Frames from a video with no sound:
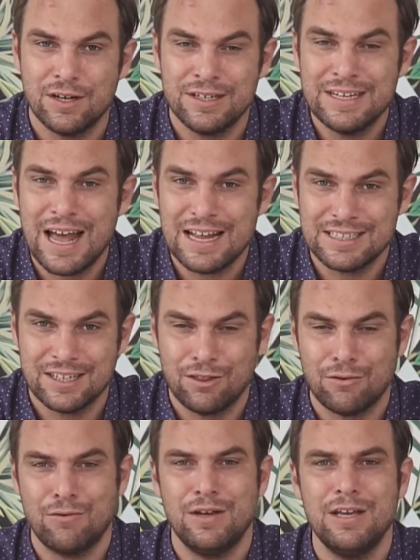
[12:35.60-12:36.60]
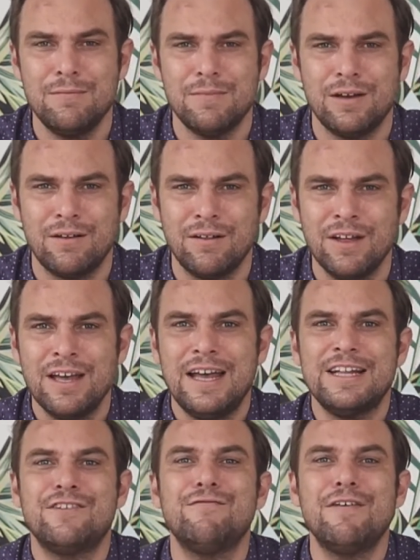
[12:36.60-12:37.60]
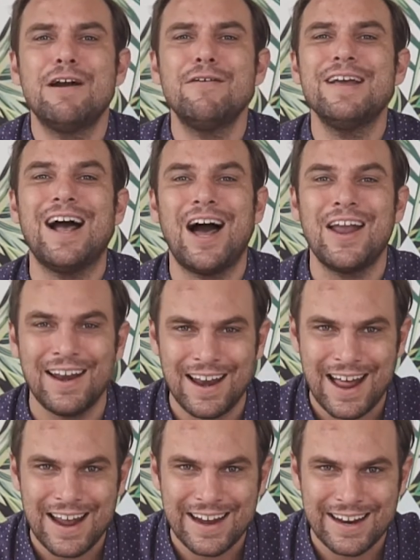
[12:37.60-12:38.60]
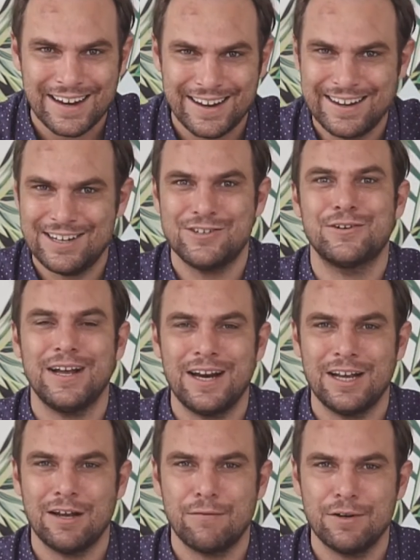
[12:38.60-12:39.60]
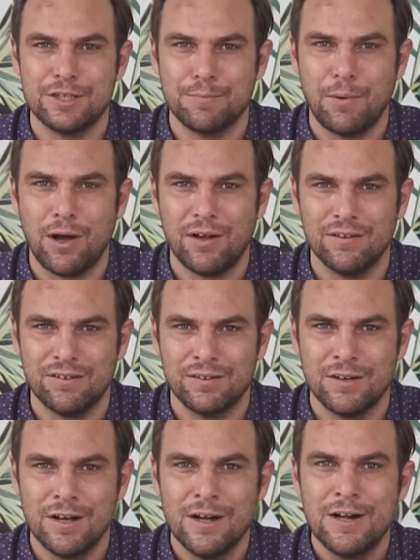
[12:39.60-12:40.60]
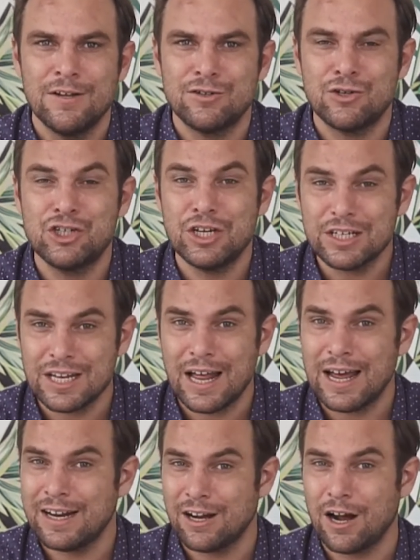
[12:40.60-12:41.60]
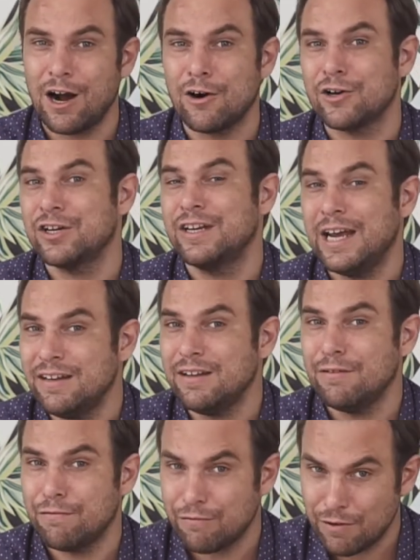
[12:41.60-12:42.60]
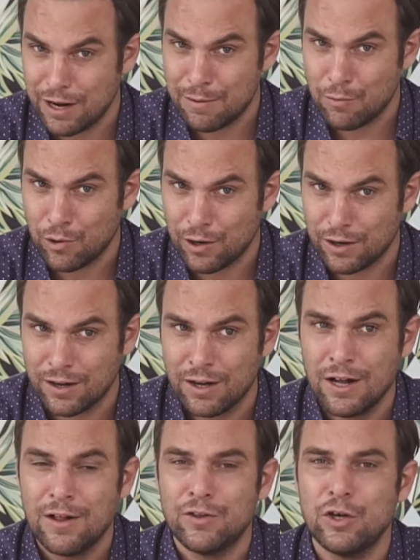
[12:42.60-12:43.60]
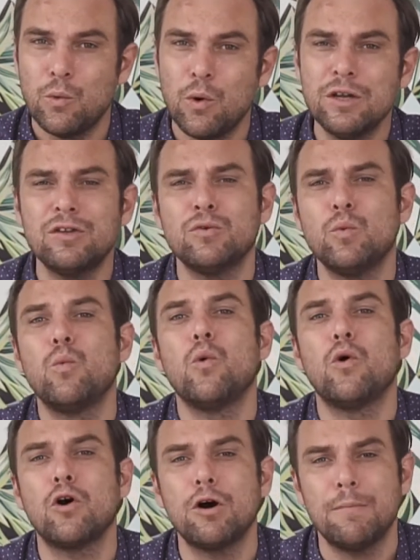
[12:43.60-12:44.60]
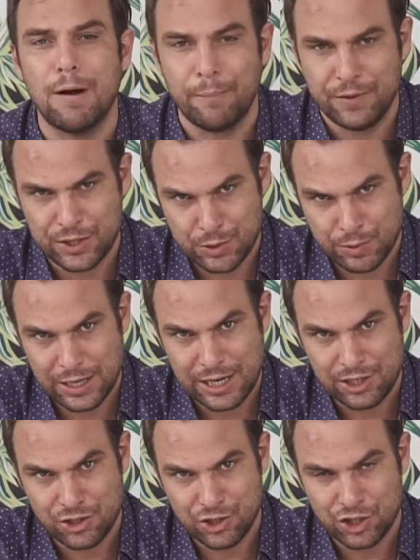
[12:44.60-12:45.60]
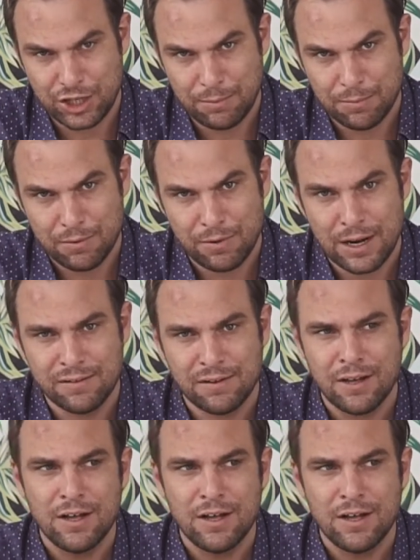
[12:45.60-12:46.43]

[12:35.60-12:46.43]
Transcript: desk through email, it's very unlikely that you're getting a response. So just like our dating framework, you want to warm up this relationship, right?